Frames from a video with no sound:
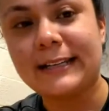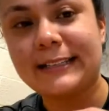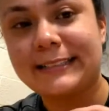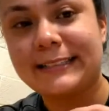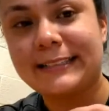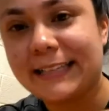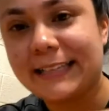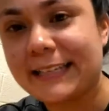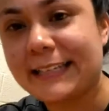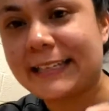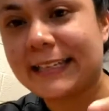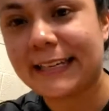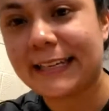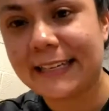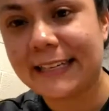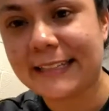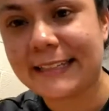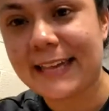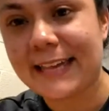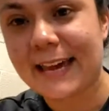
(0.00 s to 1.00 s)
dig
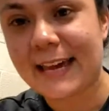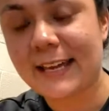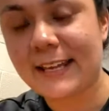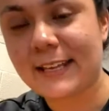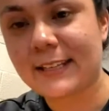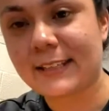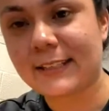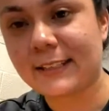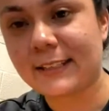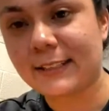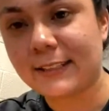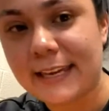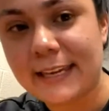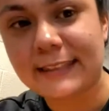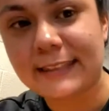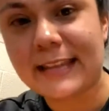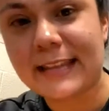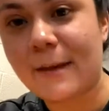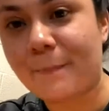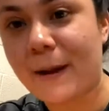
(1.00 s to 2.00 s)
in that
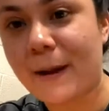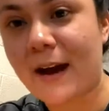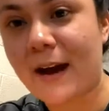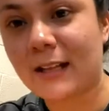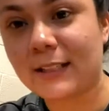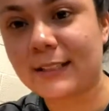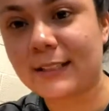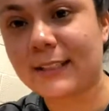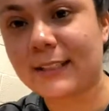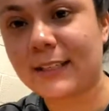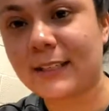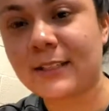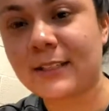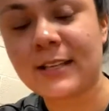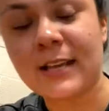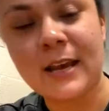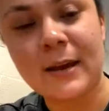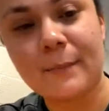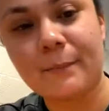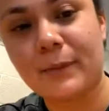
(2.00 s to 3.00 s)
pile of things.
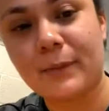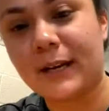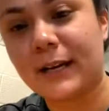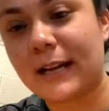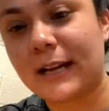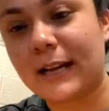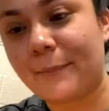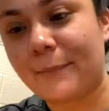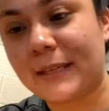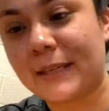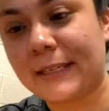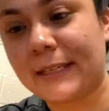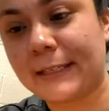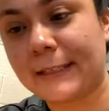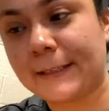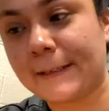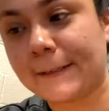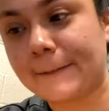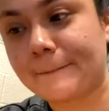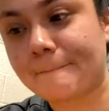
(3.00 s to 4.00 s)
But I
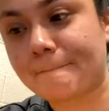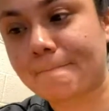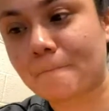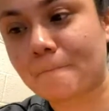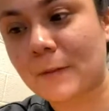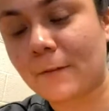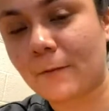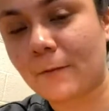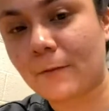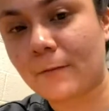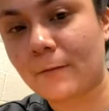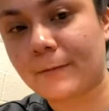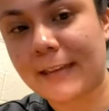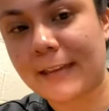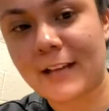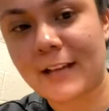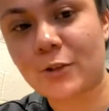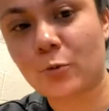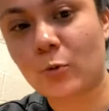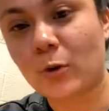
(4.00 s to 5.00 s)
mean,
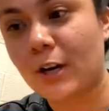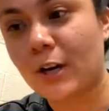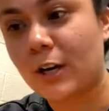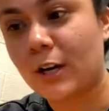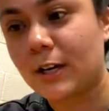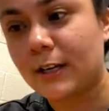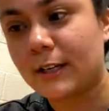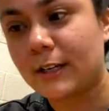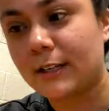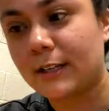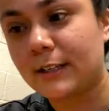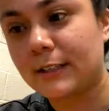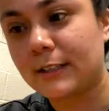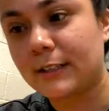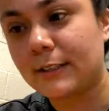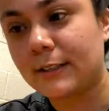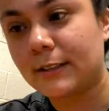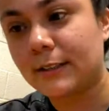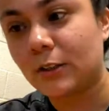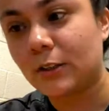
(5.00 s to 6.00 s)
that's where
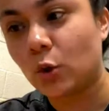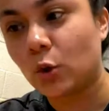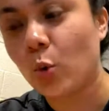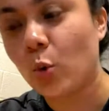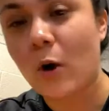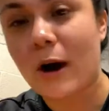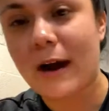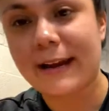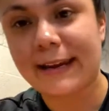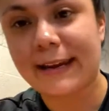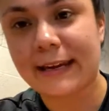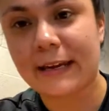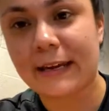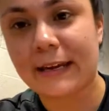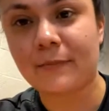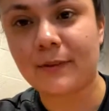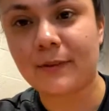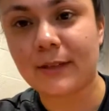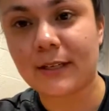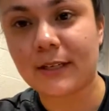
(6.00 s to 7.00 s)
who I
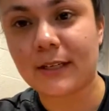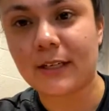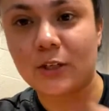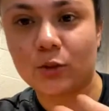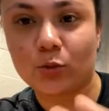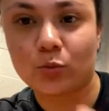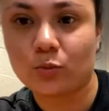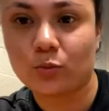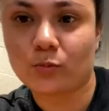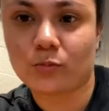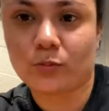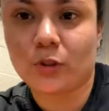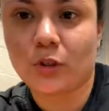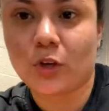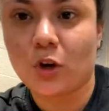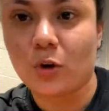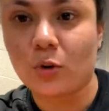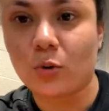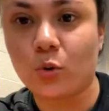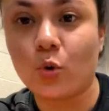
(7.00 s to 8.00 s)
am is, you
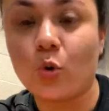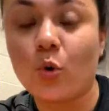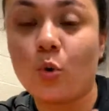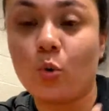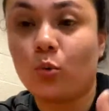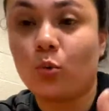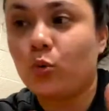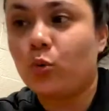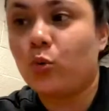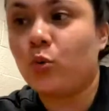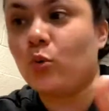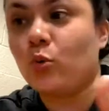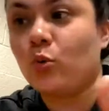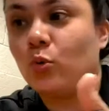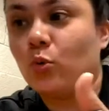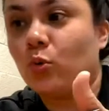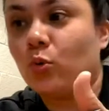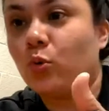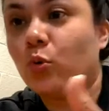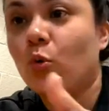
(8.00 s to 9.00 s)
know, who
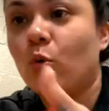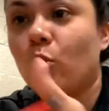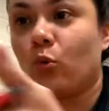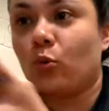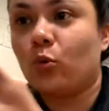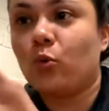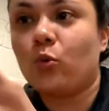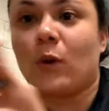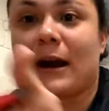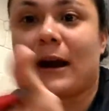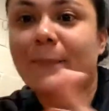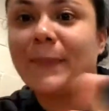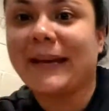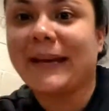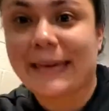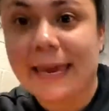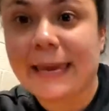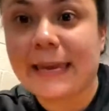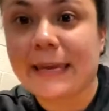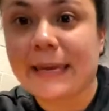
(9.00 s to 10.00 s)
I
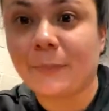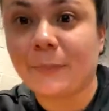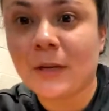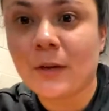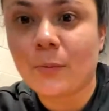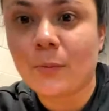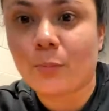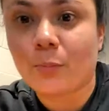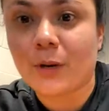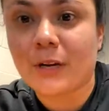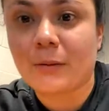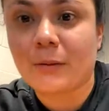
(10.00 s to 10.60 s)
became pretty